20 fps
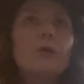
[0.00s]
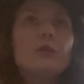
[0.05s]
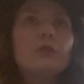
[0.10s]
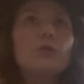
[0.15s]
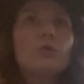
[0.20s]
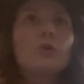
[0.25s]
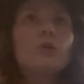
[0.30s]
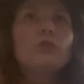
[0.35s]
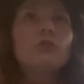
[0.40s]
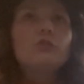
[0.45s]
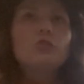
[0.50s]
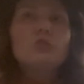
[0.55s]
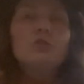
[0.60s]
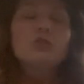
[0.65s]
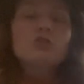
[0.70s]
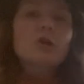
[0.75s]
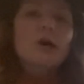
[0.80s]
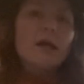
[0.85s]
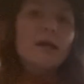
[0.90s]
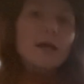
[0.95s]
you can do to
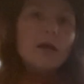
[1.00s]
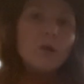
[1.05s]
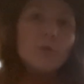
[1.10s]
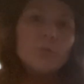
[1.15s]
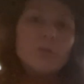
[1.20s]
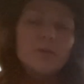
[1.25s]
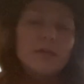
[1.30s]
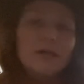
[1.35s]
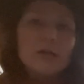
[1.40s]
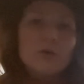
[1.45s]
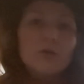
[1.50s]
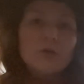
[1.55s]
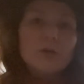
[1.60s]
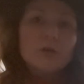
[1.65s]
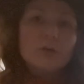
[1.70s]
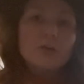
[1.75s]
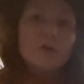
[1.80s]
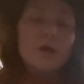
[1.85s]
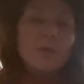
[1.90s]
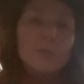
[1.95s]
try to help settle
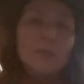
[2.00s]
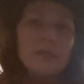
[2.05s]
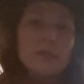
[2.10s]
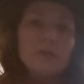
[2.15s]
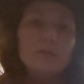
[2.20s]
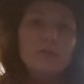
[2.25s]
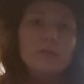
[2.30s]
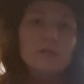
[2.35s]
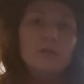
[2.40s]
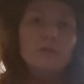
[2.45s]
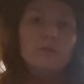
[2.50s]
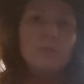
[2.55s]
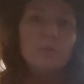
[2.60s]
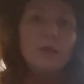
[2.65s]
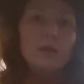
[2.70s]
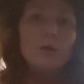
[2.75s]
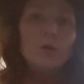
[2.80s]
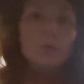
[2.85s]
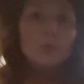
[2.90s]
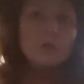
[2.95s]
their tummies is
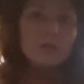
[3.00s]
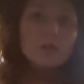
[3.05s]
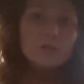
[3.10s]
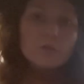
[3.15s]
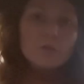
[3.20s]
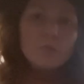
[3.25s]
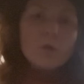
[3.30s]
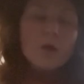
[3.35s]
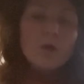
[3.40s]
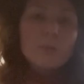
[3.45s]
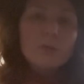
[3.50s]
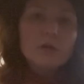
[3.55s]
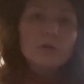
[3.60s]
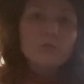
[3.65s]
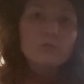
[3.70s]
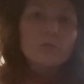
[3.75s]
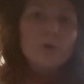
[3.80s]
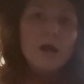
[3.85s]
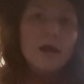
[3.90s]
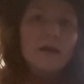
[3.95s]
make a really small bit
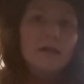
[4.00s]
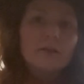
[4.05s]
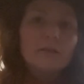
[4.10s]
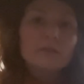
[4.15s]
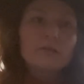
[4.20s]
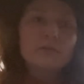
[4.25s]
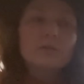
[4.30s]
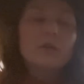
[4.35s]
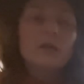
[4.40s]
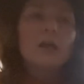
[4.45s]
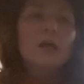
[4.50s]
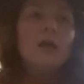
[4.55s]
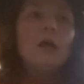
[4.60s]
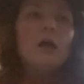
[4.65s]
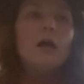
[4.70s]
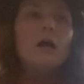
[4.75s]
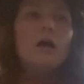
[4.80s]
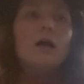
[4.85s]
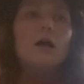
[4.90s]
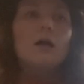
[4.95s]
of rice
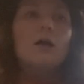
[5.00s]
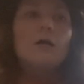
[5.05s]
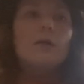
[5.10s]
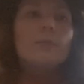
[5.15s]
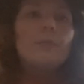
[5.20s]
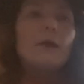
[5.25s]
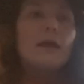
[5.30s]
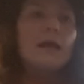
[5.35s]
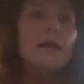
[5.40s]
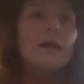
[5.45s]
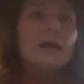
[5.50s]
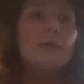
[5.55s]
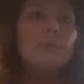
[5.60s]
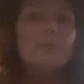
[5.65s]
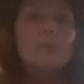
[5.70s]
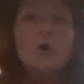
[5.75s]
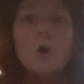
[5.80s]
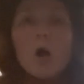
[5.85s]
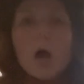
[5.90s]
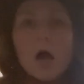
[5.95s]

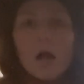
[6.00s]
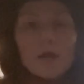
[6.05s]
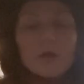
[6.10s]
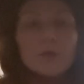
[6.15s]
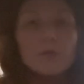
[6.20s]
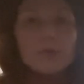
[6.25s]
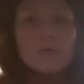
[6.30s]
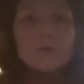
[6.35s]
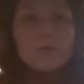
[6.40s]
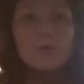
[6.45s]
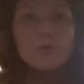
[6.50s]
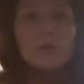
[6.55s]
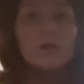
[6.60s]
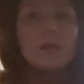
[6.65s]
and broth. You can